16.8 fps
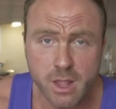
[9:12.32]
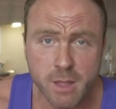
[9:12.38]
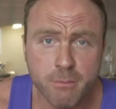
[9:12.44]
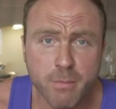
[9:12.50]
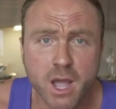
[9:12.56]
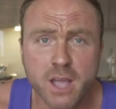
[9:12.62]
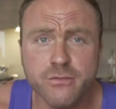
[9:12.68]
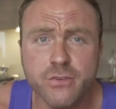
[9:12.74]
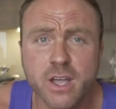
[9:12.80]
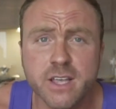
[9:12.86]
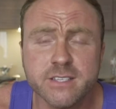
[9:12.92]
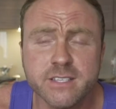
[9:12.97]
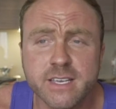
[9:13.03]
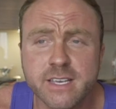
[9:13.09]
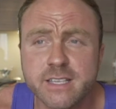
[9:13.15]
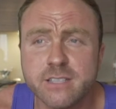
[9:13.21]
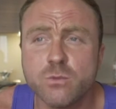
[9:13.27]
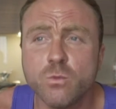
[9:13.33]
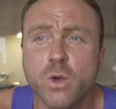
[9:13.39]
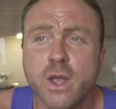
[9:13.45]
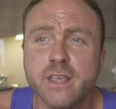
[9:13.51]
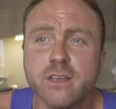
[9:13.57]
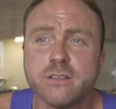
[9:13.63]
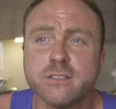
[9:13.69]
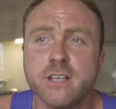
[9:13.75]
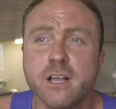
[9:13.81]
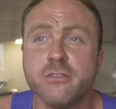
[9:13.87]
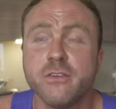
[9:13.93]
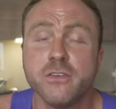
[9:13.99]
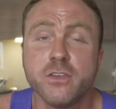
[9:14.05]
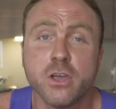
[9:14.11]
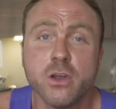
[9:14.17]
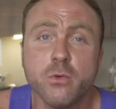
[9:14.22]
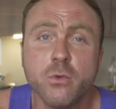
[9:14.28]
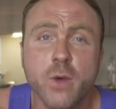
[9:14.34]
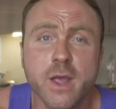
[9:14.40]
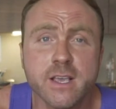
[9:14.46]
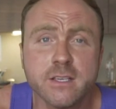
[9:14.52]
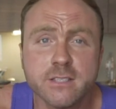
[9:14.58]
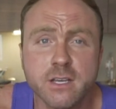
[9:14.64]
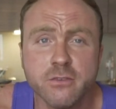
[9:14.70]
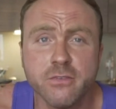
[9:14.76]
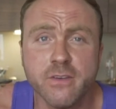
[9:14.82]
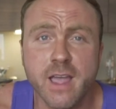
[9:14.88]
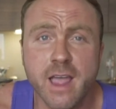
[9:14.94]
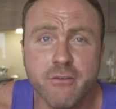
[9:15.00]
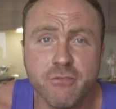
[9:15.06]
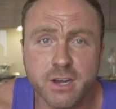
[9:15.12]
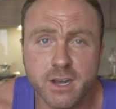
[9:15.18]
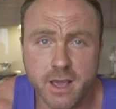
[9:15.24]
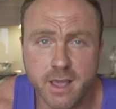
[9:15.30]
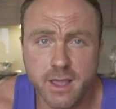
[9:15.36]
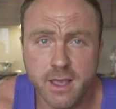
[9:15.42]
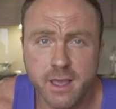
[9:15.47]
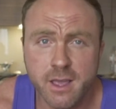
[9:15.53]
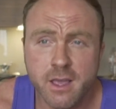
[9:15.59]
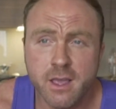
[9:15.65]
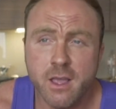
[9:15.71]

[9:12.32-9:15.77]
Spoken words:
My advice is weigh yourself. If you're going to weigh yourself every day,